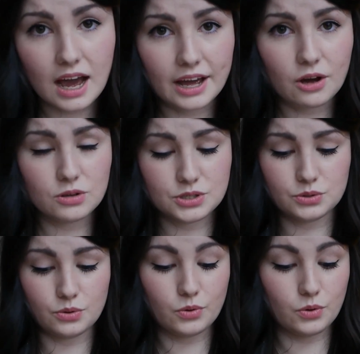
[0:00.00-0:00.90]
I
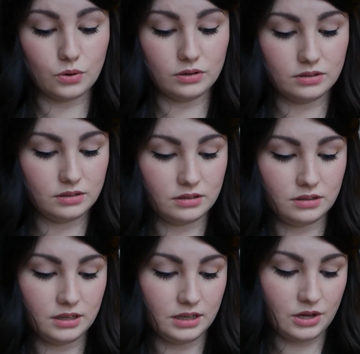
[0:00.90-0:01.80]
also
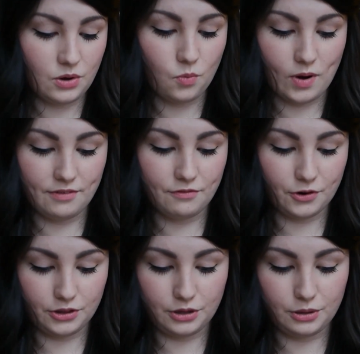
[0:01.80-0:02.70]
went
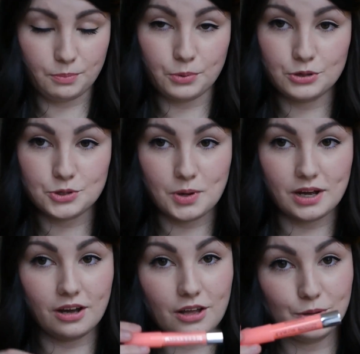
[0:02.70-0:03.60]
for the
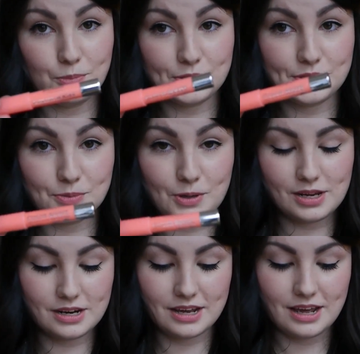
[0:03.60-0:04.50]
Bourjois Colour Boost
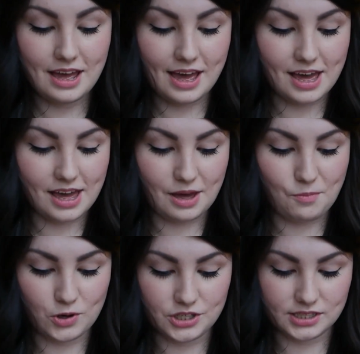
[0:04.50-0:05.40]
one,
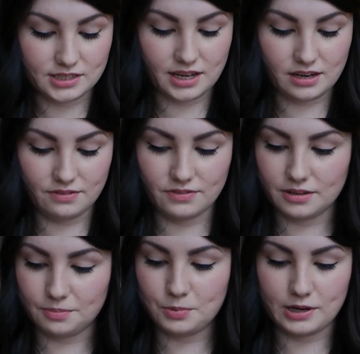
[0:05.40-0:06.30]
which is kind
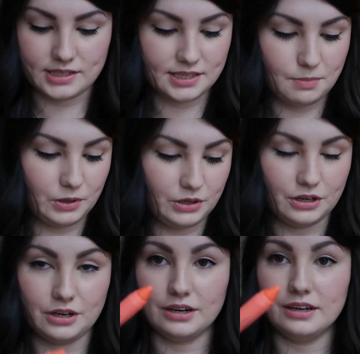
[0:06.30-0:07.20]
of a pretty
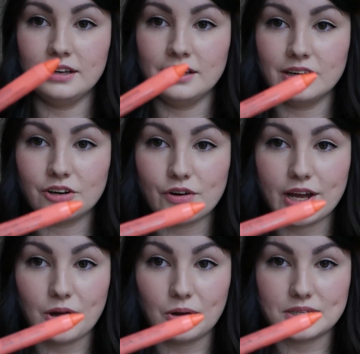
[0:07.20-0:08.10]
similar
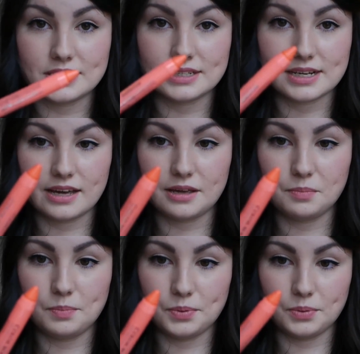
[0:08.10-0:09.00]
crayon type
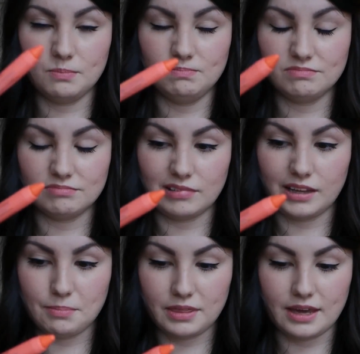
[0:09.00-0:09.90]

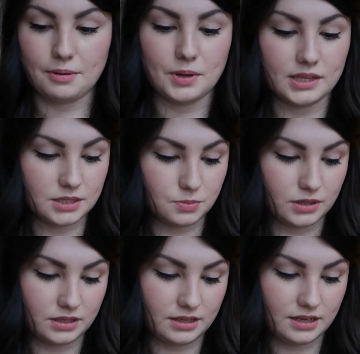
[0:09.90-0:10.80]
lip thing, but this
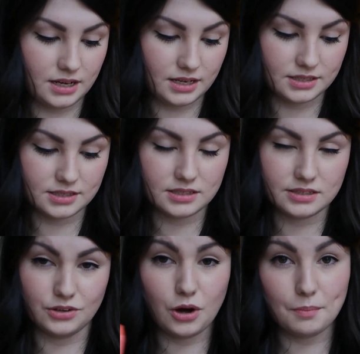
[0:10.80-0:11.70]
one
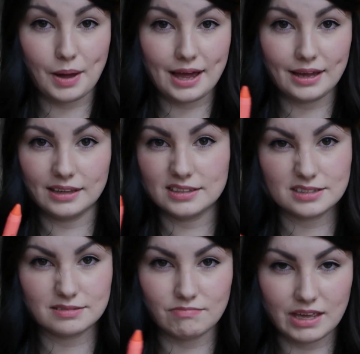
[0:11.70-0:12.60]
is not matte, it's